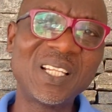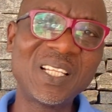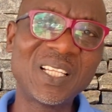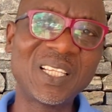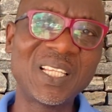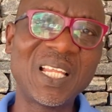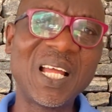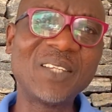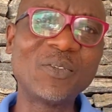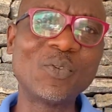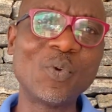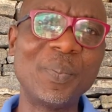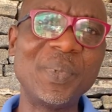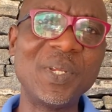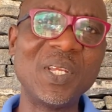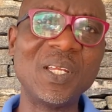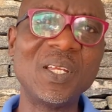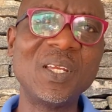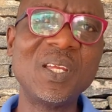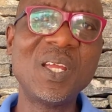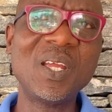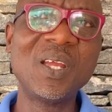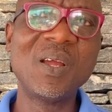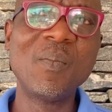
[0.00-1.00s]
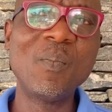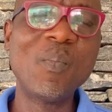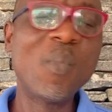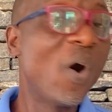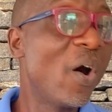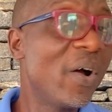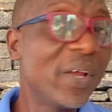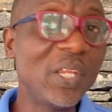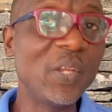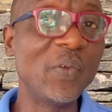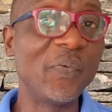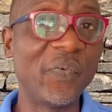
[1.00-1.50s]
tend to be
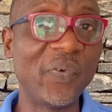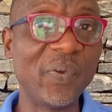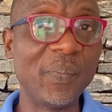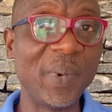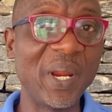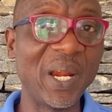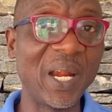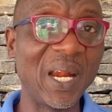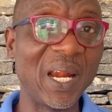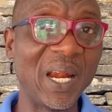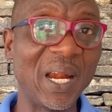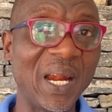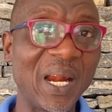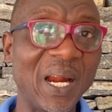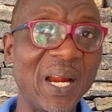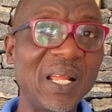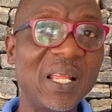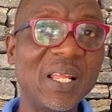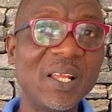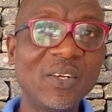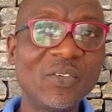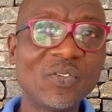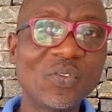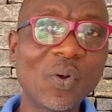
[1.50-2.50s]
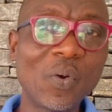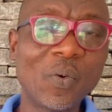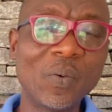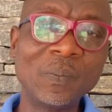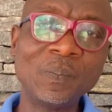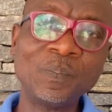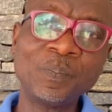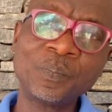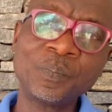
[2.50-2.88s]
more ephemeral. So